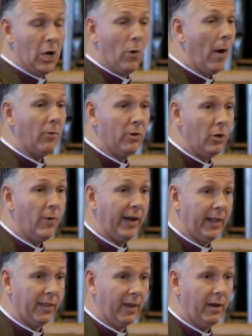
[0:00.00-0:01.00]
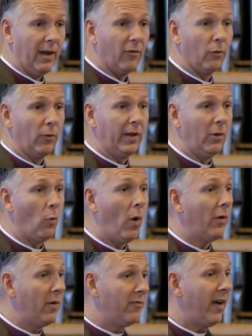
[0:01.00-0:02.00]
go out and do anything, never really
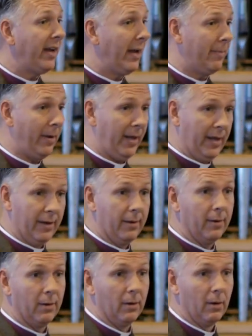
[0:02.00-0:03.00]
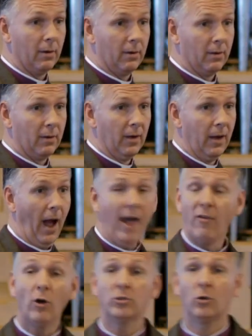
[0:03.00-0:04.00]
want to invite anybody in.
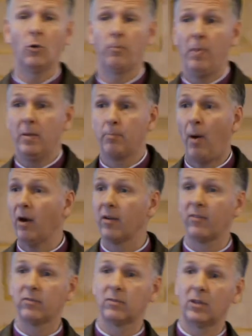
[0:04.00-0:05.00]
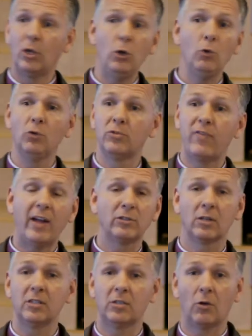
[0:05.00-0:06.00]
I've also been part of huge
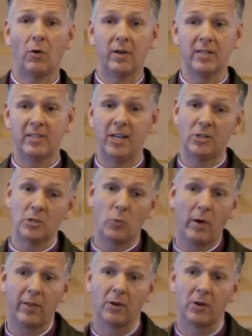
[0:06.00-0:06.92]
evangelistic organizations where